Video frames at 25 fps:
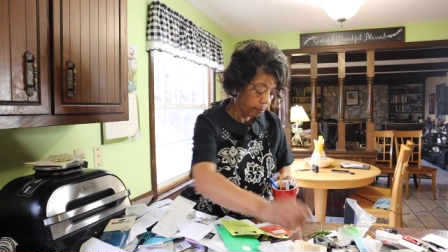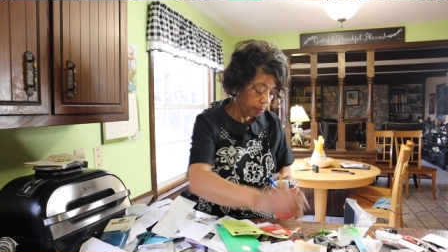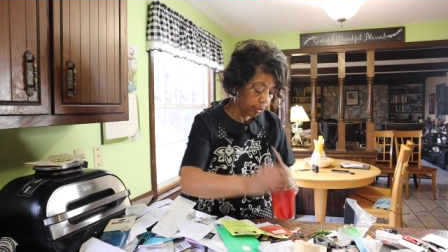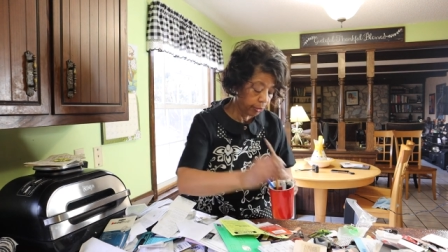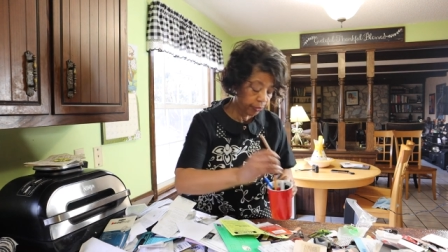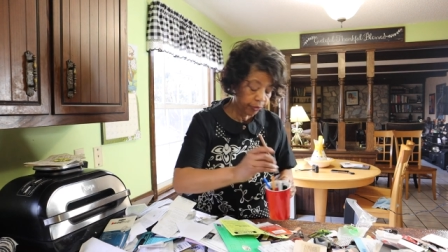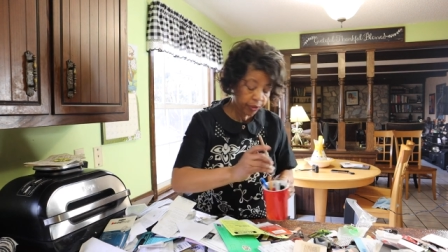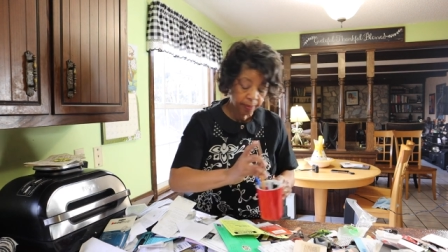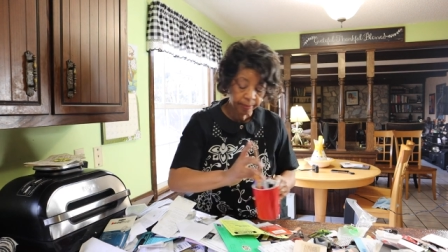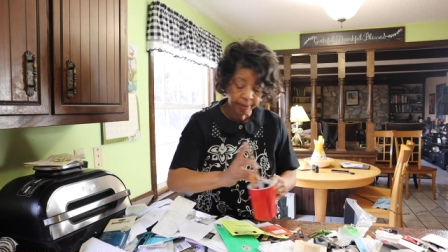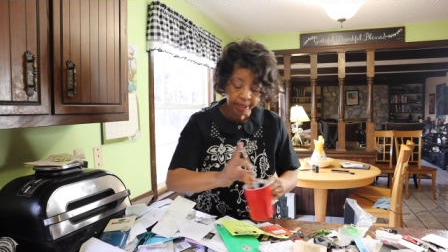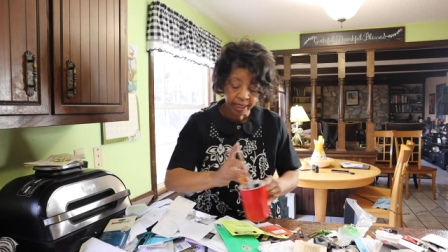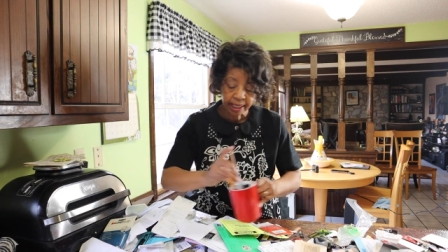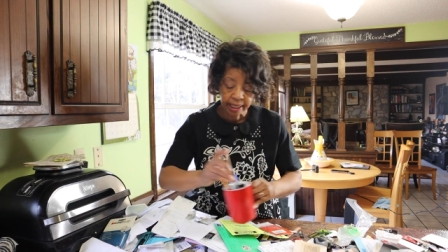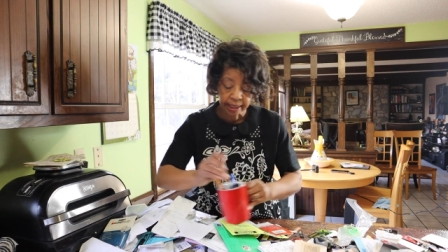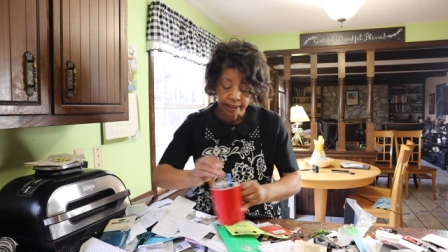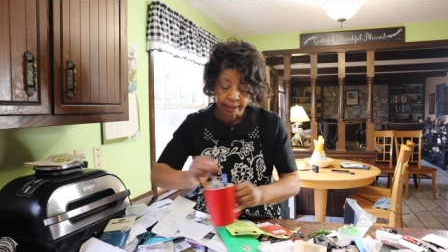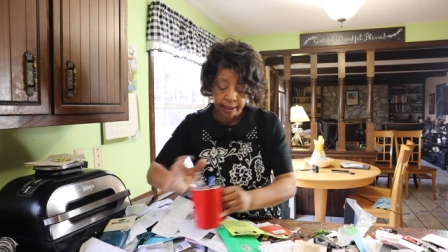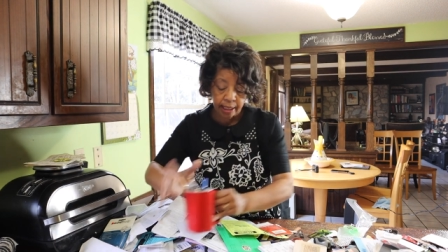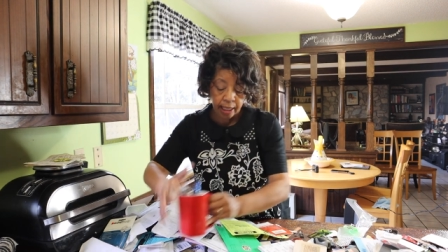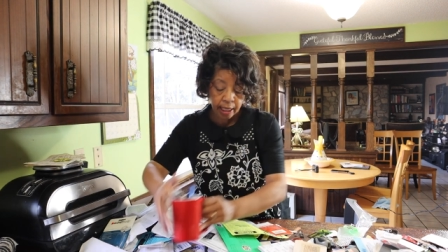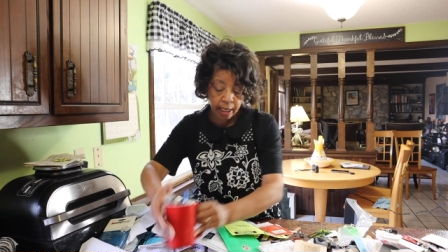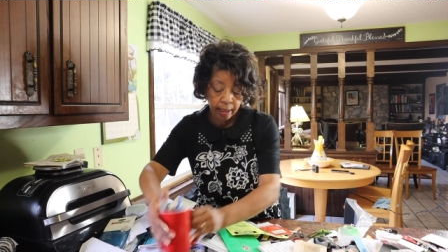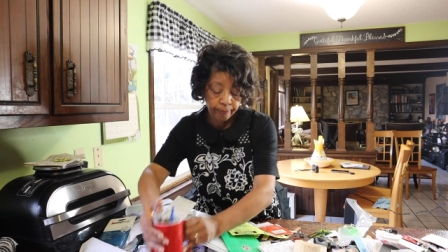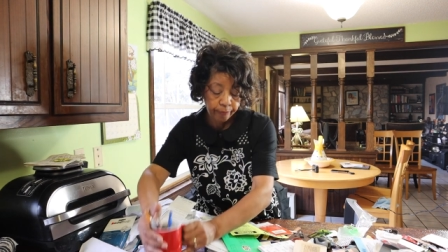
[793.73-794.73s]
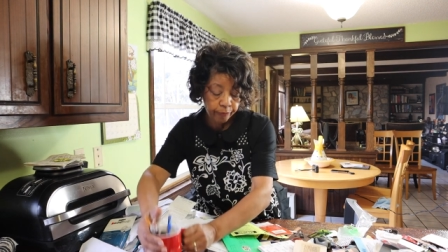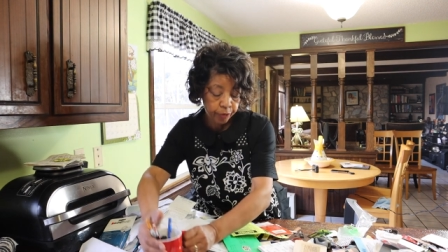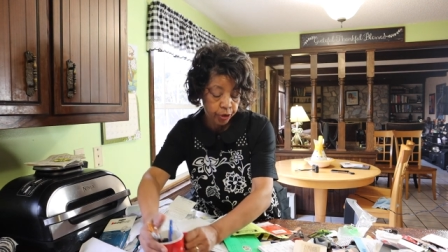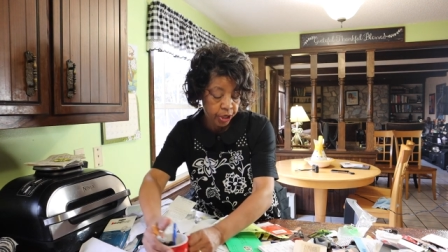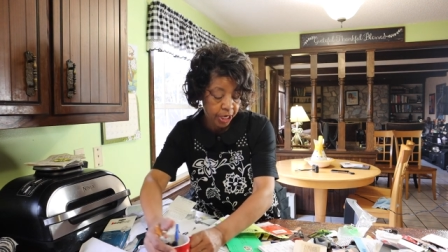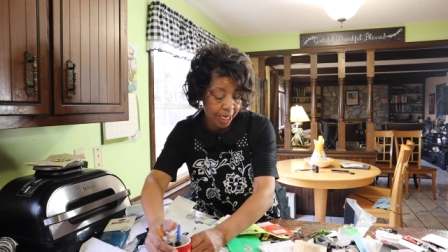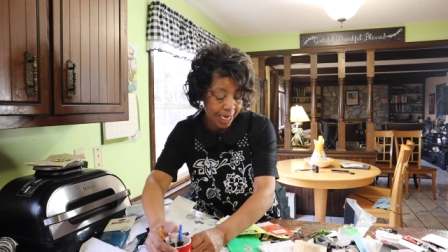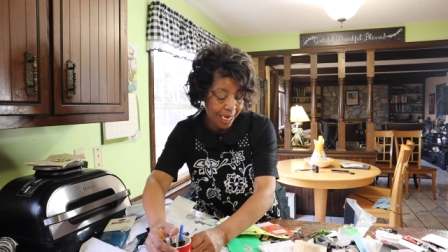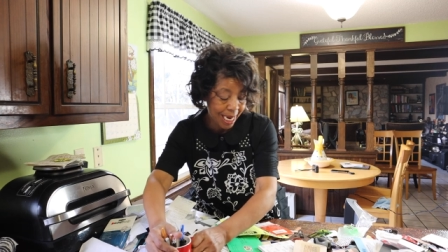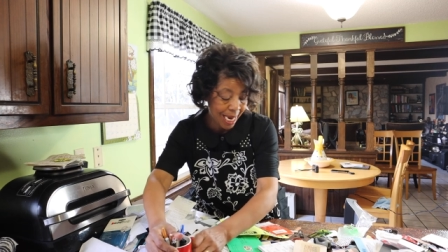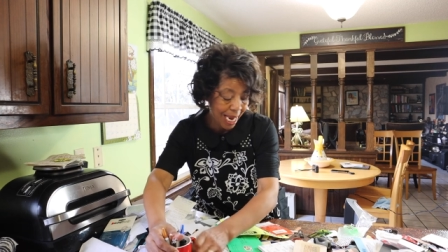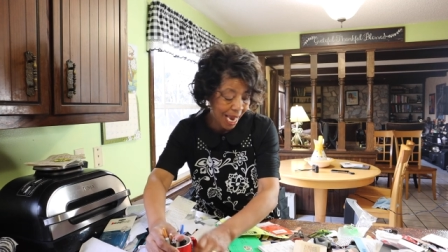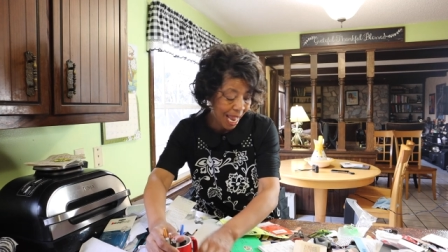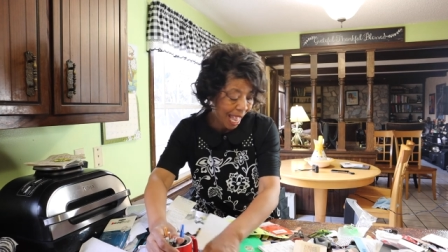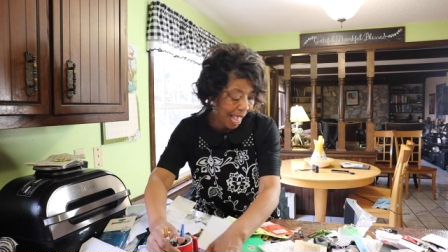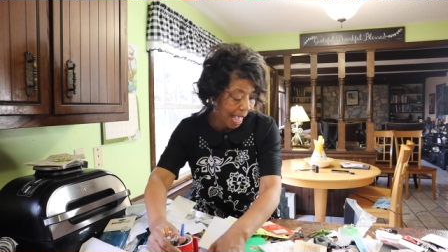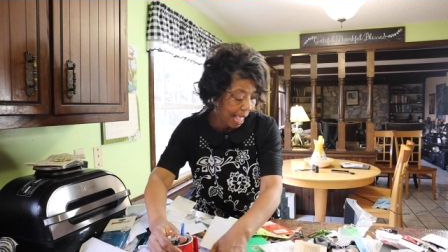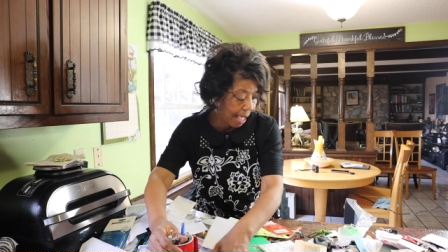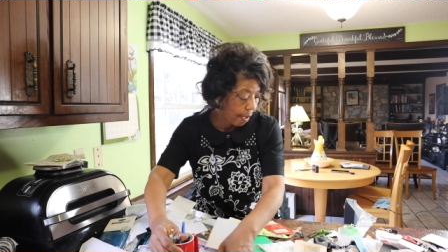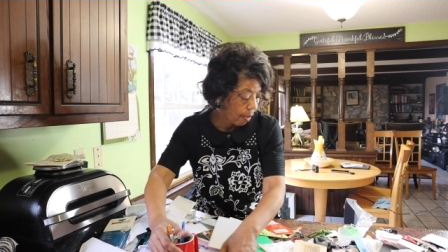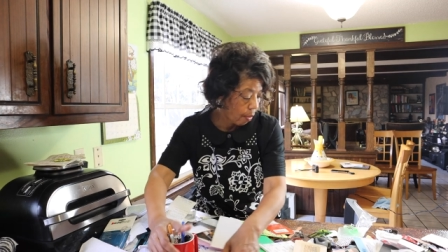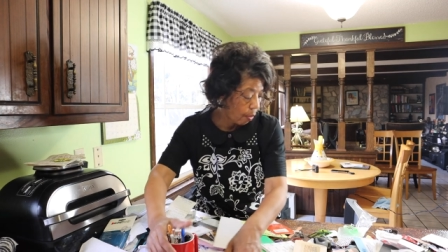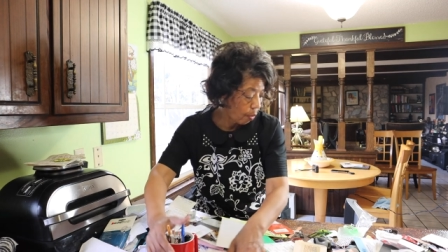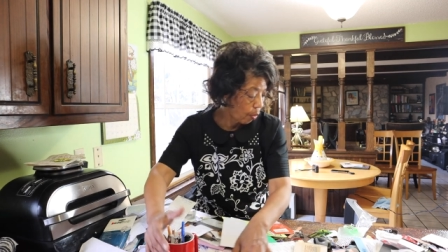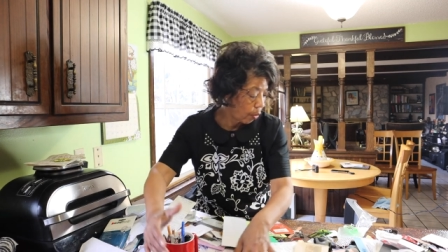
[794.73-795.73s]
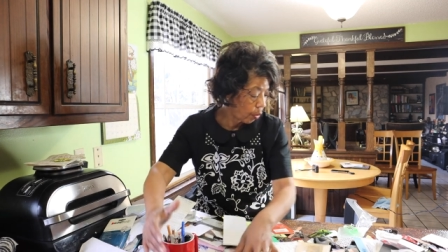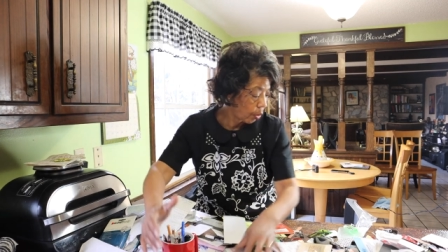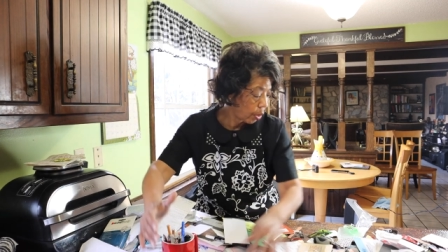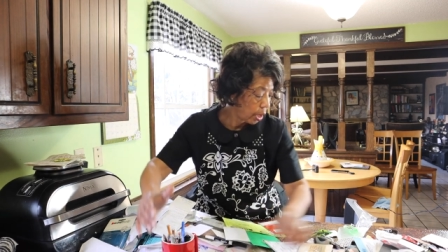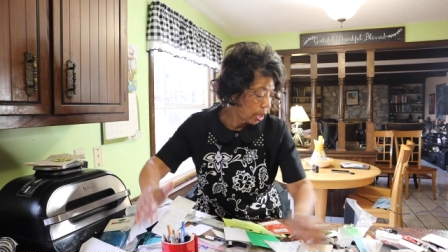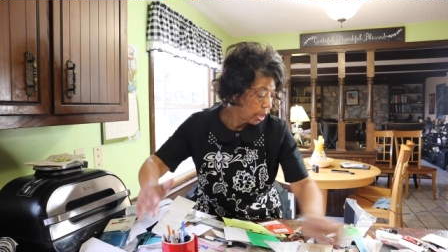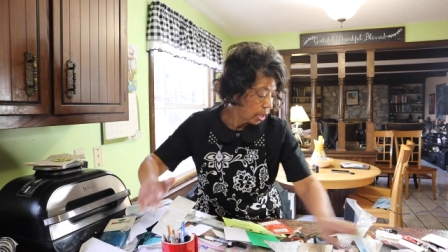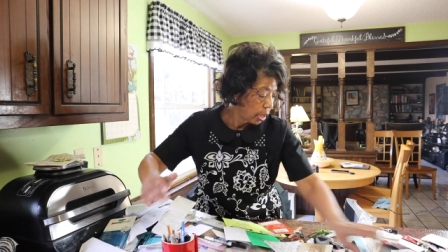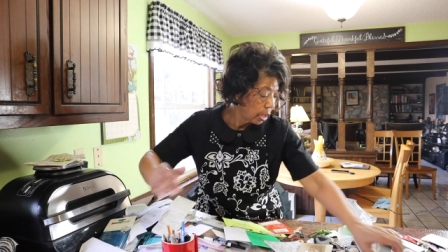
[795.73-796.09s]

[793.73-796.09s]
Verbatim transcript: Put them in this cup for now,